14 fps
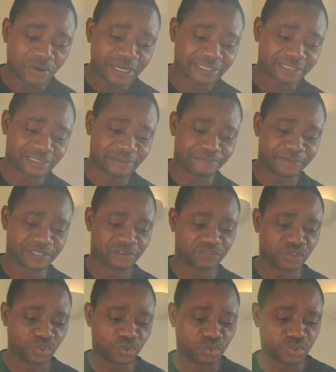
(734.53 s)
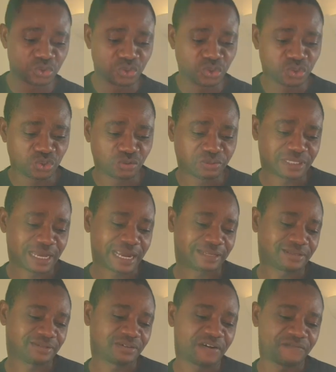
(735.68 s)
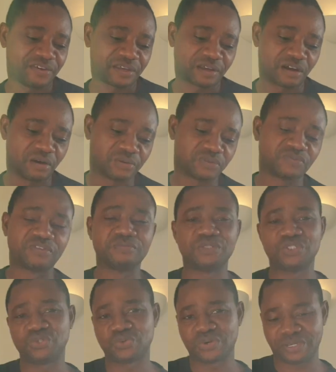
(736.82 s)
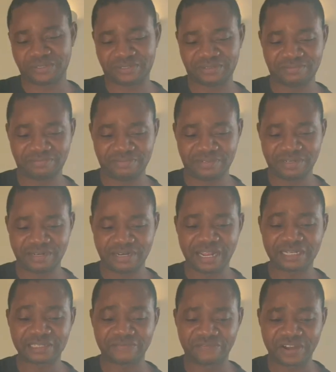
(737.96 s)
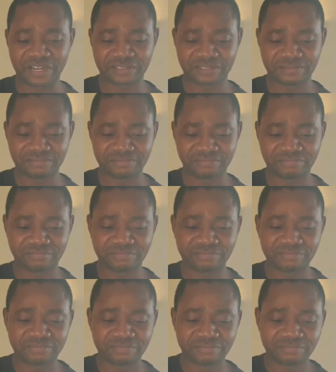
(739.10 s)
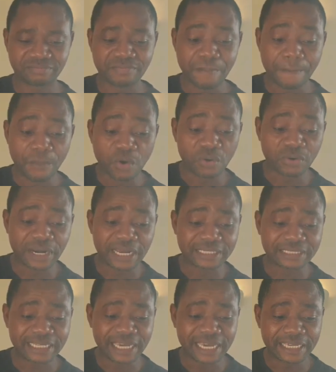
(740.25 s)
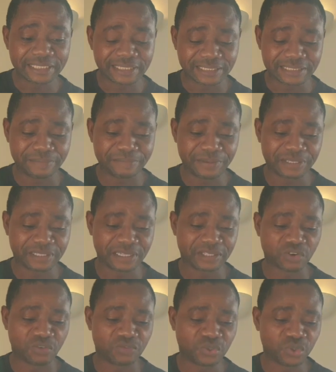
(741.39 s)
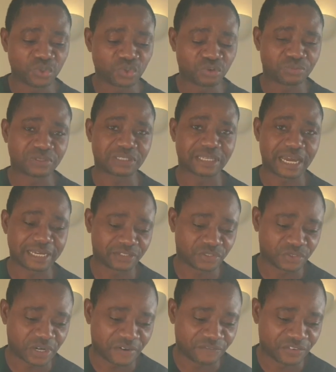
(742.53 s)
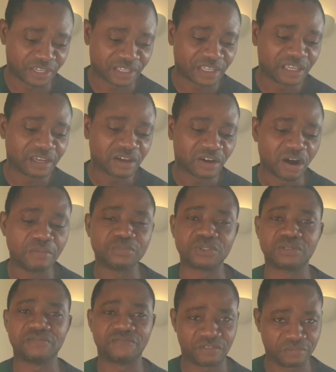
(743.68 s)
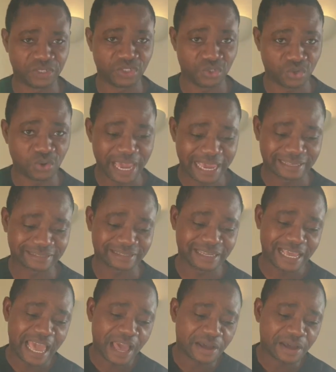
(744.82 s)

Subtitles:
male adults in the US also use YouTube. Now, more than 60% of YouTube site traffic comes from the US. That's a fact.